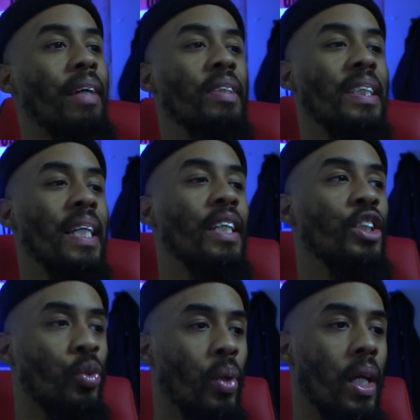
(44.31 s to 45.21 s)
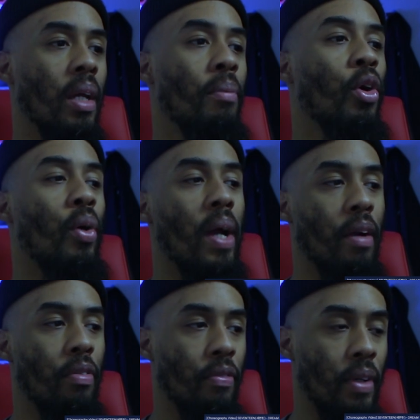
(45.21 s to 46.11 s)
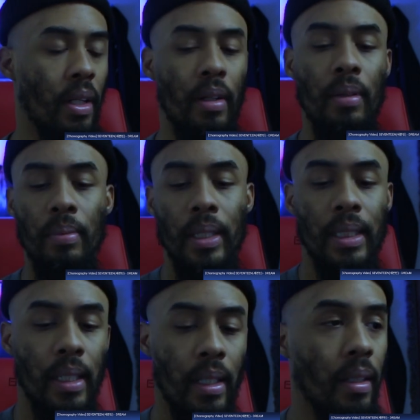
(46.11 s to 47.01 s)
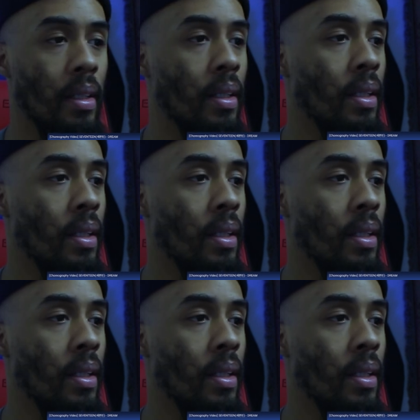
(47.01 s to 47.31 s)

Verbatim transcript: 17 DREAM choreography video, let's get it.